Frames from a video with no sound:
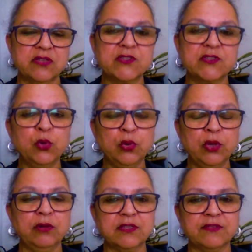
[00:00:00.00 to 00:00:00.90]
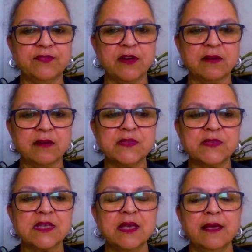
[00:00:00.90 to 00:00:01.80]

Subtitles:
of smallholder farms,